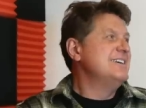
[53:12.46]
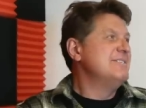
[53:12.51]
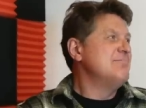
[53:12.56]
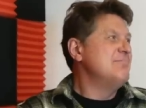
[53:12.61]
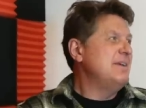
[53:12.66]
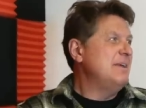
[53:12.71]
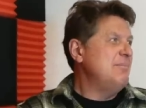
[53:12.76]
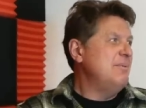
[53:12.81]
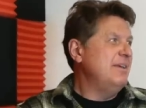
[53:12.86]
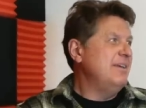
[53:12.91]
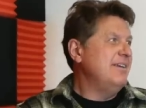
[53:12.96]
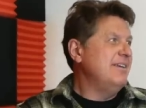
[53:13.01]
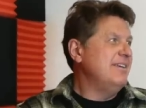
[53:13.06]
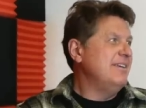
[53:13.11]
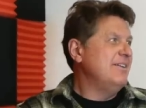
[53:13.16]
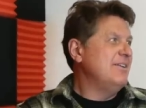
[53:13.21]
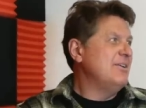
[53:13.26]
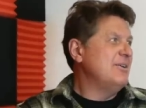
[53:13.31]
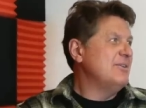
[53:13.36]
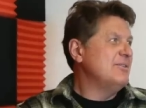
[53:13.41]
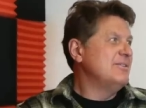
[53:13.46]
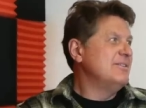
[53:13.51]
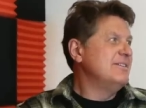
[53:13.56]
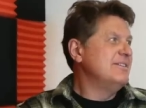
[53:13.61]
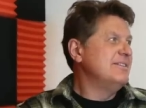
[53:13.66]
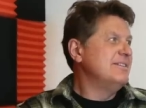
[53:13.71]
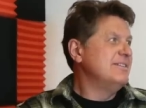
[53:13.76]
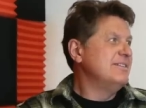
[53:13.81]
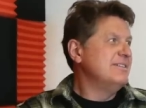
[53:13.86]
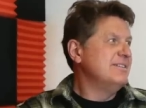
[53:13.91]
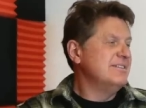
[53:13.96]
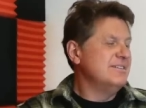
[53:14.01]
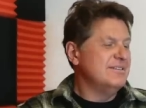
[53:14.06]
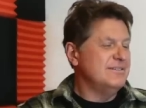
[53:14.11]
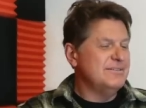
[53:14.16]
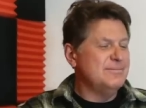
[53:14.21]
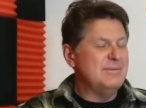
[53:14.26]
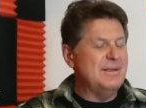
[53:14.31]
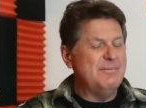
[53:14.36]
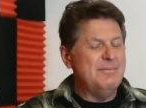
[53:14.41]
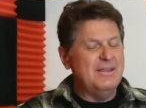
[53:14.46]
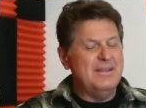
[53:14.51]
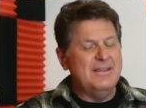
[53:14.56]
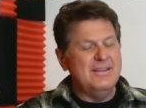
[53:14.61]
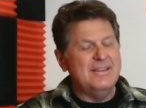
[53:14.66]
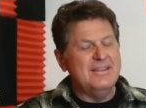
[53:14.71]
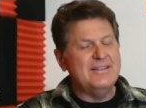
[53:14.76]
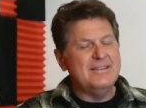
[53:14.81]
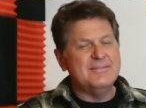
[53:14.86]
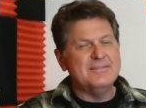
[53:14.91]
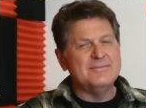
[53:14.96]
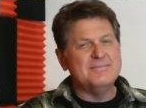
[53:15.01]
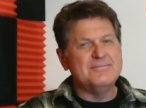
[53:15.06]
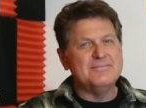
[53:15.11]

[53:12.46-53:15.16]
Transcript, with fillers: maybe you know, make it work. Maybe.